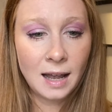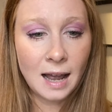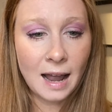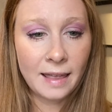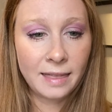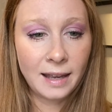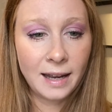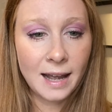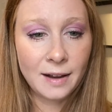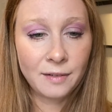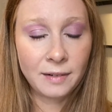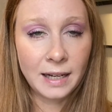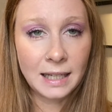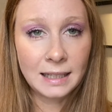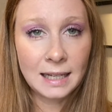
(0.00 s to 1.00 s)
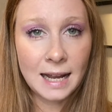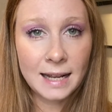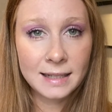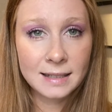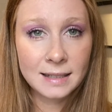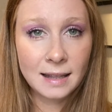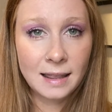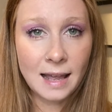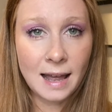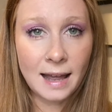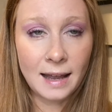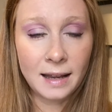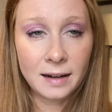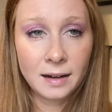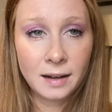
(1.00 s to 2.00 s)
I think I realized
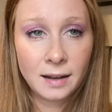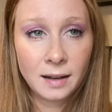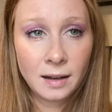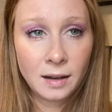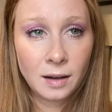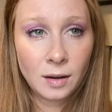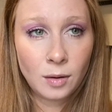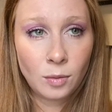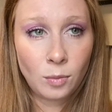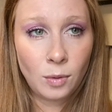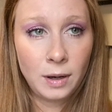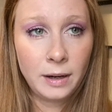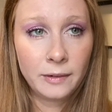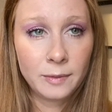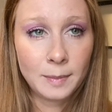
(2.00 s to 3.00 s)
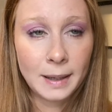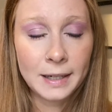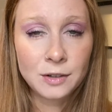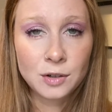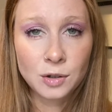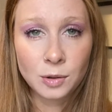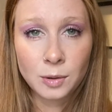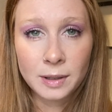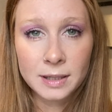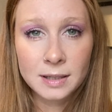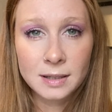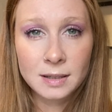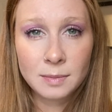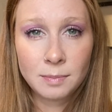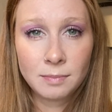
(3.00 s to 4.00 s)
that one of my
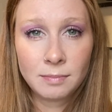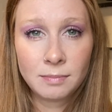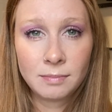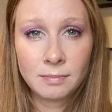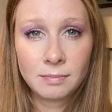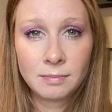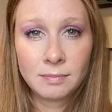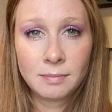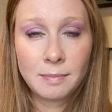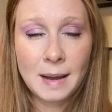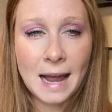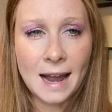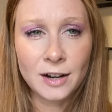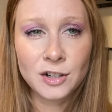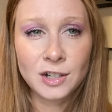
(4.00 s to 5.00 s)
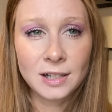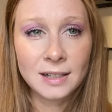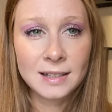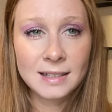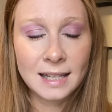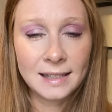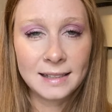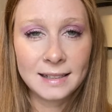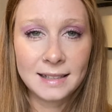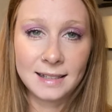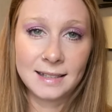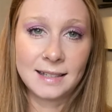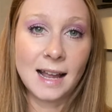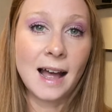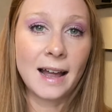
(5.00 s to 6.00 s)
truest passions and
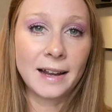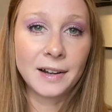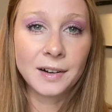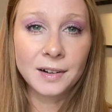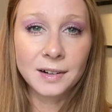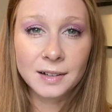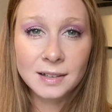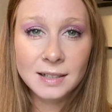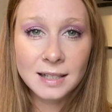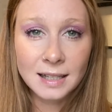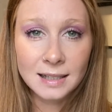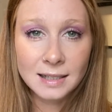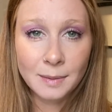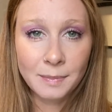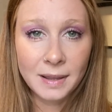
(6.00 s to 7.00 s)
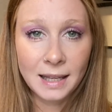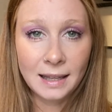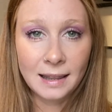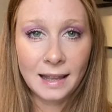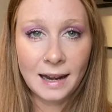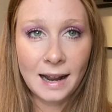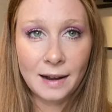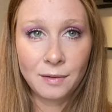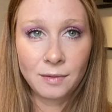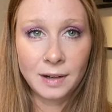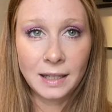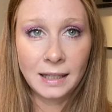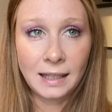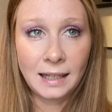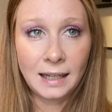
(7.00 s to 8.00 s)
desires, and something that I
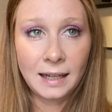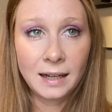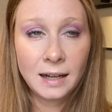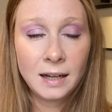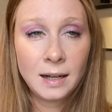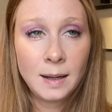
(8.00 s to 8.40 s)
really